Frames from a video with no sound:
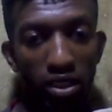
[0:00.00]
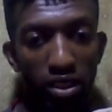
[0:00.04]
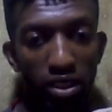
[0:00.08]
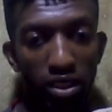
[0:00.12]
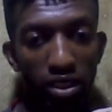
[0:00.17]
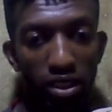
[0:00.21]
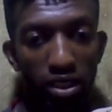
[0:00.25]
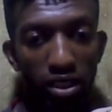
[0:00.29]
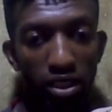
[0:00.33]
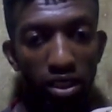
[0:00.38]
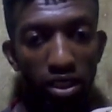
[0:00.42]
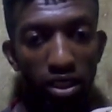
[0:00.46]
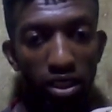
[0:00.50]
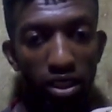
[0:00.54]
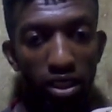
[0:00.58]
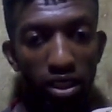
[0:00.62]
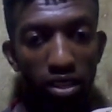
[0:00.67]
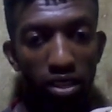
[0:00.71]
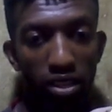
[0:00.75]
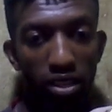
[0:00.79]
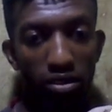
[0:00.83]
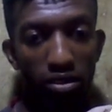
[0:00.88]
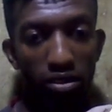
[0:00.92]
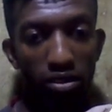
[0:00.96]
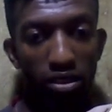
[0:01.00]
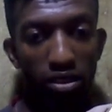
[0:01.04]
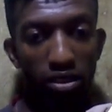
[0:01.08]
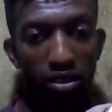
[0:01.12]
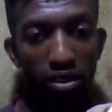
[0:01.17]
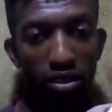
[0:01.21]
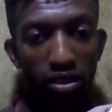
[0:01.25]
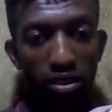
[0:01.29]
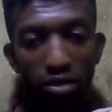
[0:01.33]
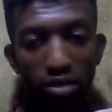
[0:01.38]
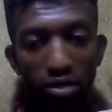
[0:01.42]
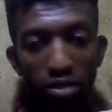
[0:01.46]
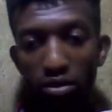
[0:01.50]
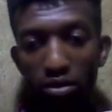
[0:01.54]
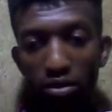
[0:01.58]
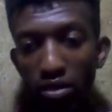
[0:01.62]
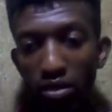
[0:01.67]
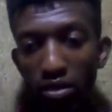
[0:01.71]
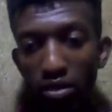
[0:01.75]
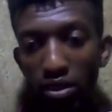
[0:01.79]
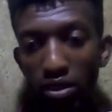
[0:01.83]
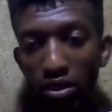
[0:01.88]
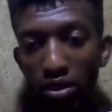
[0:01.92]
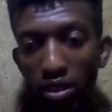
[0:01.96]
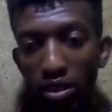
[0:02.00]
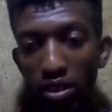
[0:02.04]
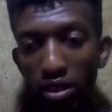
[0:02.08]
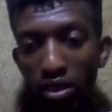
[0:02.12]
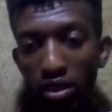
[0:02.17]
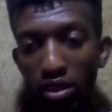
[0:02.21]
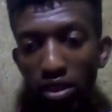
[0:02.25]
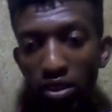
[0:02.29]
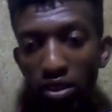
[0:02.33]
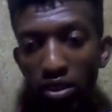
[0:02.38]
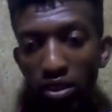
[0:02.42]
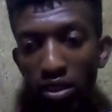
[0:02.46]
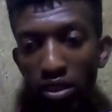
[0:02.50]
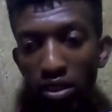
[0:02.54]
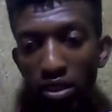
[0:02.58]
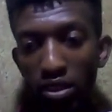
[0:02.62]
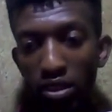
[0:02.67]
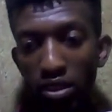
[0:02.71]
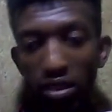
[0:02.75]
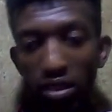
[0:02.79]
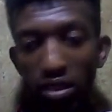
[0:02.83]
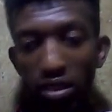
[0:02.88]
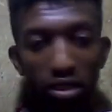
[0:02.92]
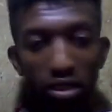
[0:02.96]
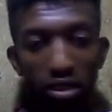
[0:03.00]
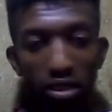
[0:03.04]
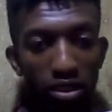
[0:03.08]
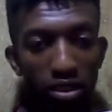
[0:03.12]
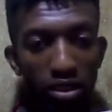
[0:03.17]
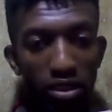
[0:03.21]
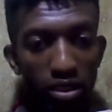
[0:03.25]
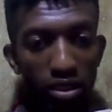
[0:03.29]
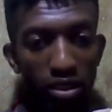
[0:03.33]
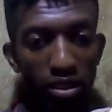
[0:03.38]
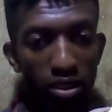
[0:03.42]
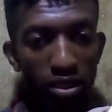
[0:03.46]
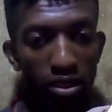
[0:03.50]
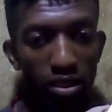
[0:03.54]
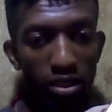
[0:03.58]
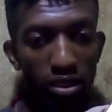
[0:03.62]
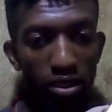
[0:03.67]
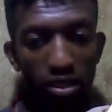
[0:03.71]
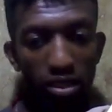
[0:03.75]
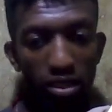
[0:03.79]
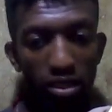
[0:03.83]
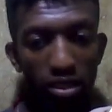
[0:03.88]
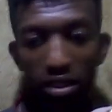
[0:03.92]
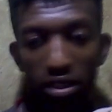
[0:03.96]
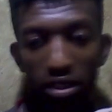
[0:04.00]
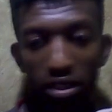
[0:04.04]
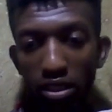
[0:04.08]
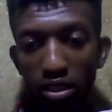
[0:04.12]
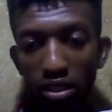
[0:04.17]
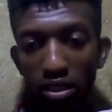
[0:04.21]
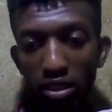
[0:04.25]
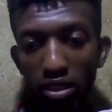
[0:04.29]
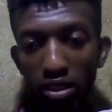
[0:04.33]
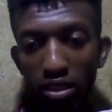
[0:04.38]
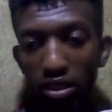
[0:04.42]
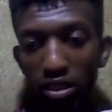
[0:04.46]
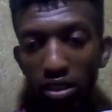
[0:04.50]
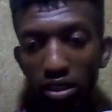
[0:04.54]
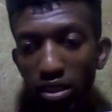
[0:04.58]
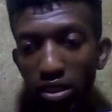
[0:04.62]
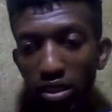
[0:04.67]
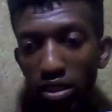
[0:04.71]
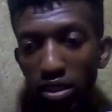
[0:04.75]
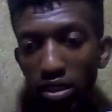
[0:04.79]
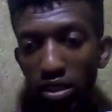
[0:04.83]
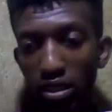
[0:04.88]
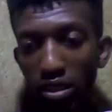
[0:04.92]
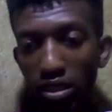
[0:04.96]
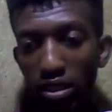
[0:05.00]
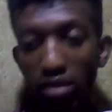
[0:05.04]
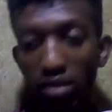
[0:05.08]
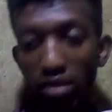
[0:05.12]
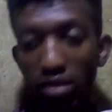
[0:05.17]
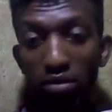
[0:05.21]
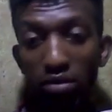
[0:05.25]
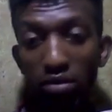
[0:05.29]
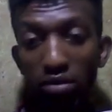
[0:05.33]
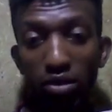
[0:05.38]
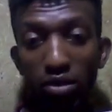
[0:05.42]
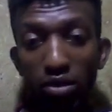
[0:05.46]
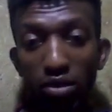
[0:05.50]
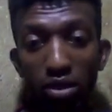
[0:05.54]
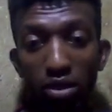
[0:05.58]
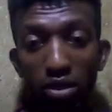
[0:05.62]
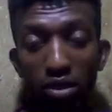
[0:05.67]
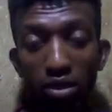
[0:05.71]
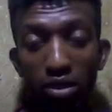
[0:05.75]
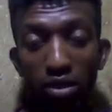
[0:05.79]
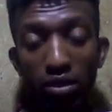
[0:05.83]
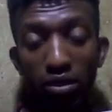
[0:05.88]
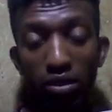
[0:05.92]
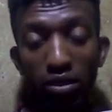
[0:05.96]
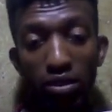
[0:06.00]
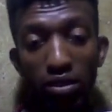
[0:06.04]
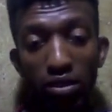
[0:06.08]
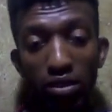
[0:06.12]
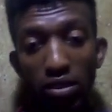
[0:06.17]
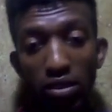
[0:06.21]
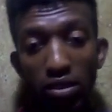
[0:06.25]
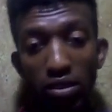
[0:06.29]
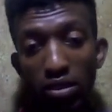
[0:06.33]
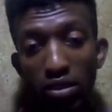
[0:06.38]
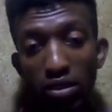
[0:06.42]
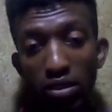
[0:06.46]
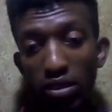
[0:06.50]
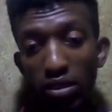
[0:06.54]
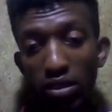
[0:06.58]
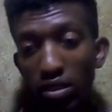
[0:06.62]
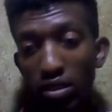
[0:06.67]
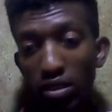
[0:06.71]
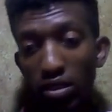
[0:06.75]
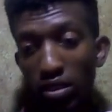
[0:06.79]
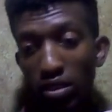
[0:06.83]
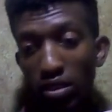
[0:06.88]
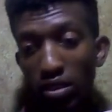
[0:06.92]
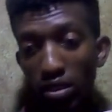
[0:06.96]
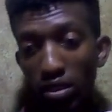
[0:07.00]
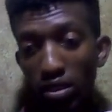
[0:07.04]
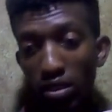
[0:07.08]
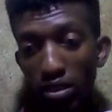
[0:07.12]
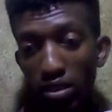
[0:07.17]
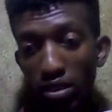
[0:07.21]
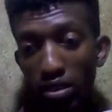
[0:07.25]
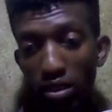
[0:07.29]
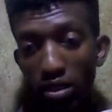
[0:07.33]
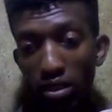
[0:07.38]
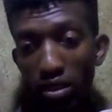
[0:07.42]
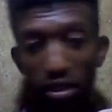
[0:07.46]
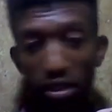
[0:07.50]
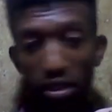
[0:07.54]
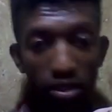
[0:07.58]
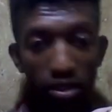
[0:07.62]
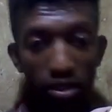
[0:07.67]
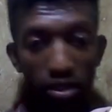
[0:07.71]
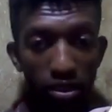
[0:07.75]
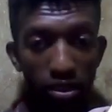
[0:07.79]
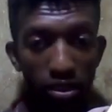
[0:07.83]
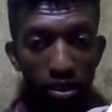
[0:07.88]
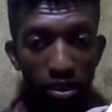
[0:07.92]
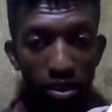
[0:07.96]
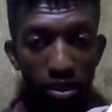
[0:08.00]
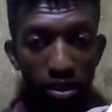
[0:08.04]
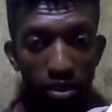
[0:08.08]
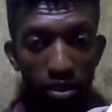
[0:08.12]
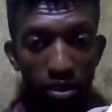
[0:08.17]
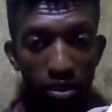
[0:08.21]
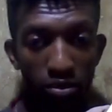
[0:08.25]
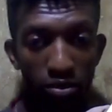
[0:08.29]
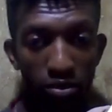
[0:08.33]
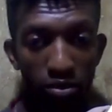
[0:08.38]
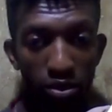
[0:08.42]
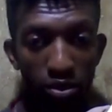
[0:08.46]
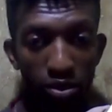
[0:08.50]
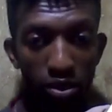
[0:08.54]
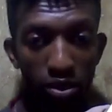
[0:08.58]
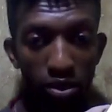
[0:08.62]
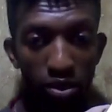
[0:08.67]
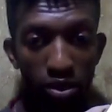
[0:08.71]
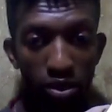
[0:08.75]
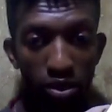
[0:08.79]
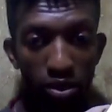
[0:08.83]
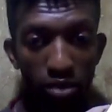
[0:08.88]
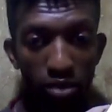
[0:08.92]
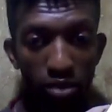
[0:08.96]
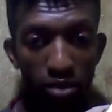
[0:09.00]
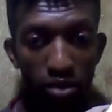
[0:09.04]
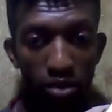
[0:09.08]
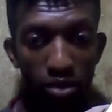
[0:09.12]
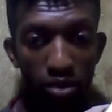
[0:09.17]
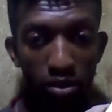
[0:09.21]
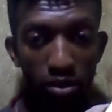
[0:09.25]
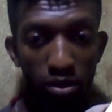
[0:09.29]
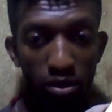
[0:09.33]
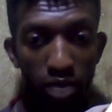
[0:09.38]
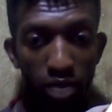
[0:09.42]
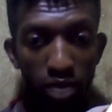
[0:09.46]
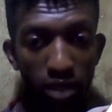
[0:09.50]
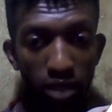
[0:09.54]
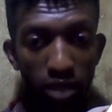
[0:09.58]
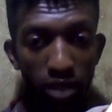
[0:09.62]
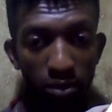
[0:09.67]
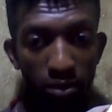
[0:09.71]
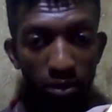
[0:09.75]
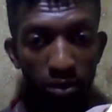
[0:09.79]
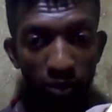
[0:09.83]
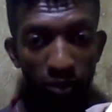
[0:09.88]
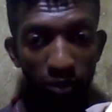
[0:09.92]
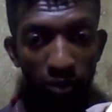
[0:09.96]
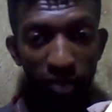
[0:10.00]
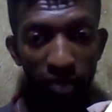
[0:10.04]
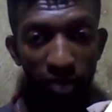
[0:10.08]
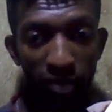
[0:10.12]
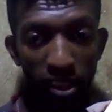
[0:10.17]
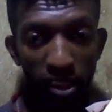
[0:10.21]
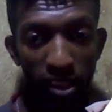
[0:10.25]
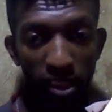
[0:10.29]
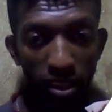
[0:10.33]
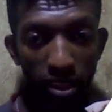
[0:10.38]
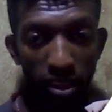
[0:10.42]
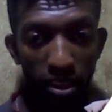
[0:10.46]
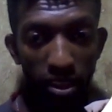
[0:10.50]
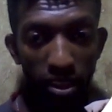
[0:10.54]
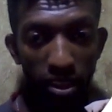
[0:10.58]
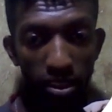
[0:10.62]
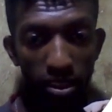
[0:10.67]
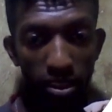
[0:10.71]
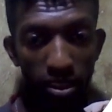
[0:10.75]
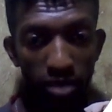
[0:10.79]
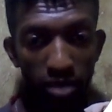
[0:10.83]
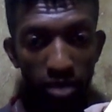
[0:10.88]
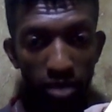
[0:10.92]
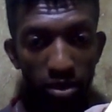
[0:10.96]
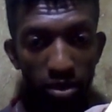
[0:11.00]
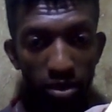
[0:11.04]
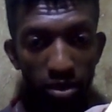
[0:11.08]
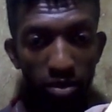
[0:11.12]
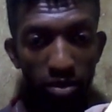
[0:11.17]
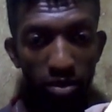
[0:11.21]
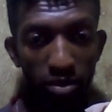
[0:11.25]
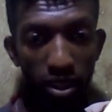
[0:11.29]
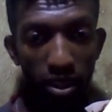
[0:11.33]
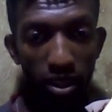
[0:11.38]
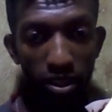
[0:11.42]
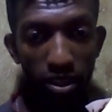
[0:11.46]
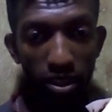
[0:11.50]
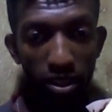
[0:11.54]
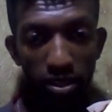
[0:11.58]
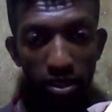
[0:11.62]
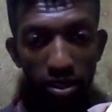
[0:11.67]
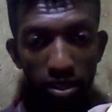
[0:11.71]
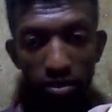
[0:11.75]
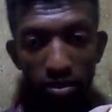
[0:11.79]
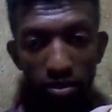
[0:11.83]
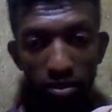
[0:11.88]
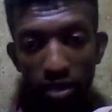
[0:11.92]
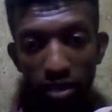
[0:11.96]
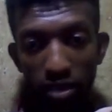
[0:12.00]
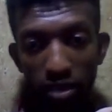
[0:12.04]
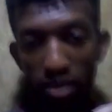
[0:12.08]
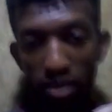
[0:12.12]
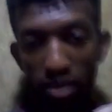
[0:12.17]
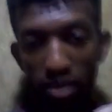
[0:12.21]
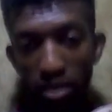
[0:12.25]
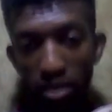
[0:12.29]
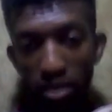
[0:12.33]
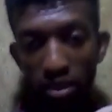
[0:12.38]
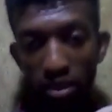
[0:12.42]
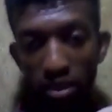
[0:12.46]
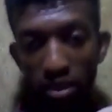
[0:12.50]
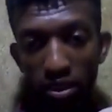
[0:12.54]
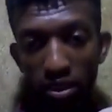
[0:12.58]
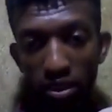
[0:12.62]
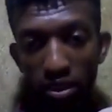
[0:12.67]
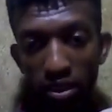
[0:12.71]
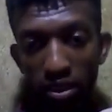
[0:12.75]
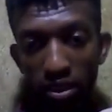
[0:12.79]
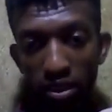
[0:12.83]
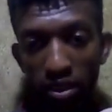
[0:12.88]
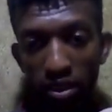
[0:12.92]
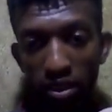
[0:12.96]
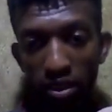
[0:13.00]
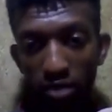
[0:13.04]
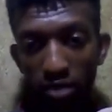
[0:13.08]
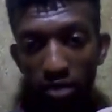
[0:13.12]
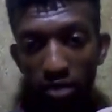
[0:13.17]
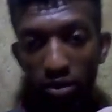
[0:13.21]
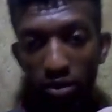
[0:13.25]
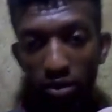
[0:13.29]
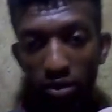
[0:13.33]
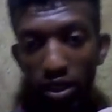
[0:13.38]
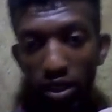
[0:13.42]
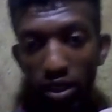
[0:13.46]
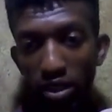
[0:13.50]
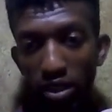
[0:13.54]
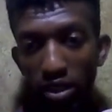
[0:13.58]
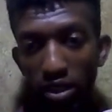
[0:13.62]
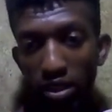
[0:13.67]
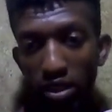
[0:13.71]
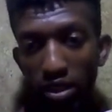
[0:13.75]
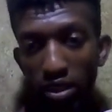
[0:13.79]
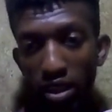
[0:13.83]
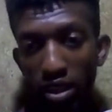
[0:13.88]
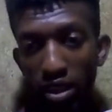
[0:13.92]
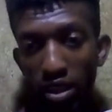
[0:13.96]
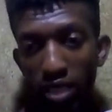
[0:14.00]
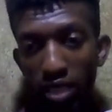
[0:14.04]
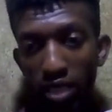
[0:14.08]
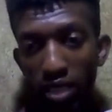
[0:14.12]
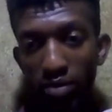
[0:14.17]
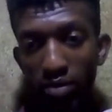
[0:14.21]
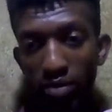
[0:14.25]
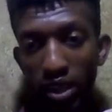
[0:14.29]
nothing around here, it's all crazy, except right there was a buy, a little bit buy, and finally immediately came